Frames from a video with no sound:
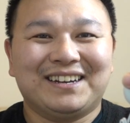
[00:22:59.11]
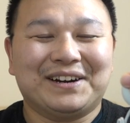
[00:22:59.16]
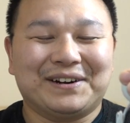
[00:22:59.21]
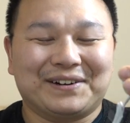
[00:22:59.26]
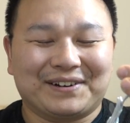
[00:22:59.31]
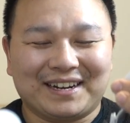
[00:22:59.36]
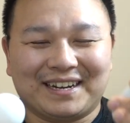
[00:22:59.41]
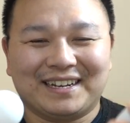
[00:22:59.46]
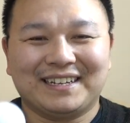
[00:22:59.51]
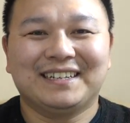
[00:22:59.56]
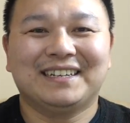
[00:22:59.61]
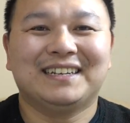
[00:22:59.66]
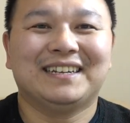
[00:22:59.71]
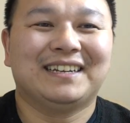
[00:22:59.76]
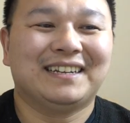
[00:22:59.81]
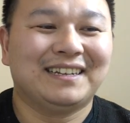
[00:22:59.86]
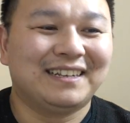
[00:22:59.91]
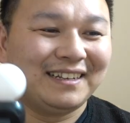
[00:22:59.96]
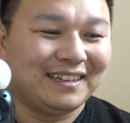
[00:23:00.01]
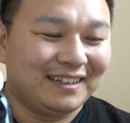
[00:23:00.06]
Okay,
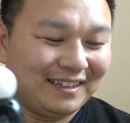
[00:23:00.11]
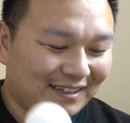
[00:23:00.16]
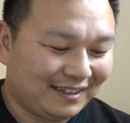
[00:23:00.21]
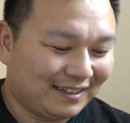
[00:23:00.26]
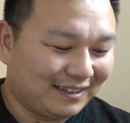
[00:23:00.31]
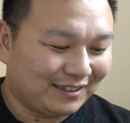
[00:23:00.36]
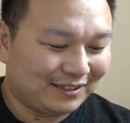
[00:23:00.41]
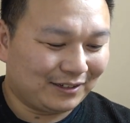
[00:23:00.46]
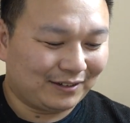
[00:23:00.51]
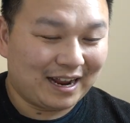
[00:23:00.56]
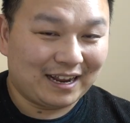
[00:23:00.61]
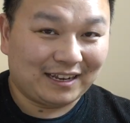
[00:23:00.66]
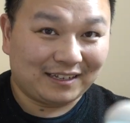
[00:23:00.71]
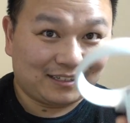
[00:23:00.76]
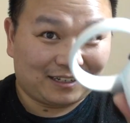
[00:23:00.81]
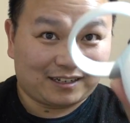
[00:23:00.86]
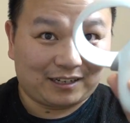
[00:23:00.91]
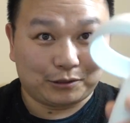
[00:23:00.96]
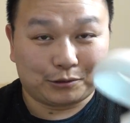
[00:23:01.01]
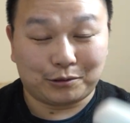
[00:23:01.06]
so that's
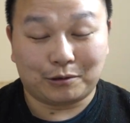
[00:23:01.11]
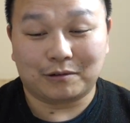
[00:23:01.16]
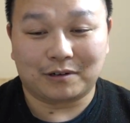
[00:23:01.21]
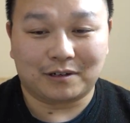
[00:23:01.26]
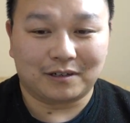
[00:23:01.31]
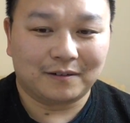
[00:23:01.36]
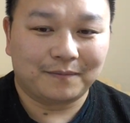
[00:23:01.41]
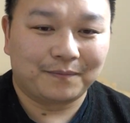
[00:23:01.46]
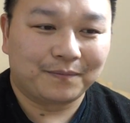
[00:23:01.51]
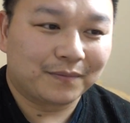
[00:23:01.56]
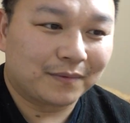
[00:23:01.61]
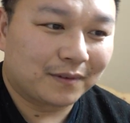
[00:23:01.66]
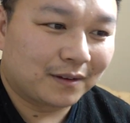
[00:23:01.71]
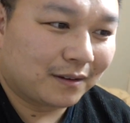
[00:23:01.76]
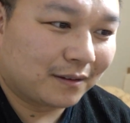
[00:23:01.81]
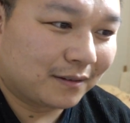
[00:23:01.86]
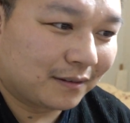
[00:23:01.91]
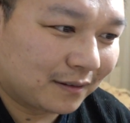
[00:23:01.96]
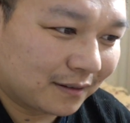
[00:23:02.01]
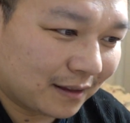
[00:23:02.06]
the controller.
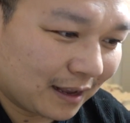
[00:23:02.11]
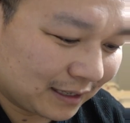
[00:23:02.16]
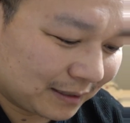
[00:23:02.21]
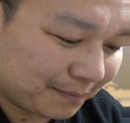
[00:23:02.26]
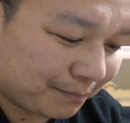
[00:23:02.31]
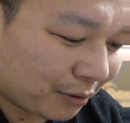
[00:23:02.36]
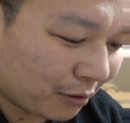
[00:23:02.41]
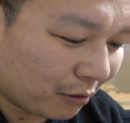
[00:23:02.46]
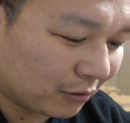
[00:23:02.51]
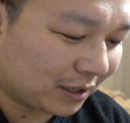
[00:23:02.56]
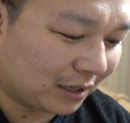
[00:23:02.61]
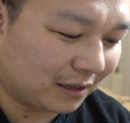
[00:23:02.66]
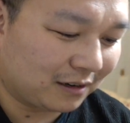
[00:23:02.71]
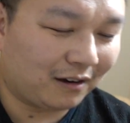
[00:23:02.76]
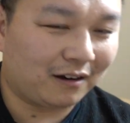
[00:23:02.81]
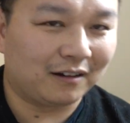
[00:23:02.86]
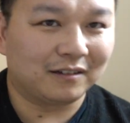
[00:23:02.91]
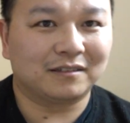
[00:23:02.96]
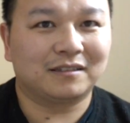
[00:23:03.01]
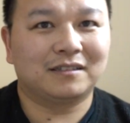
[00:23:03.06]
That's the pros and
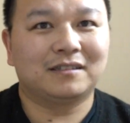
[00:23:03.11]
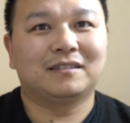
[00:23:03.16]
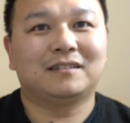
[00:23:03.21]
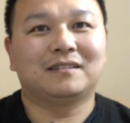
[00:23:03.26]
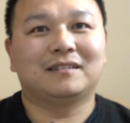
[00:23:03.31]
cons.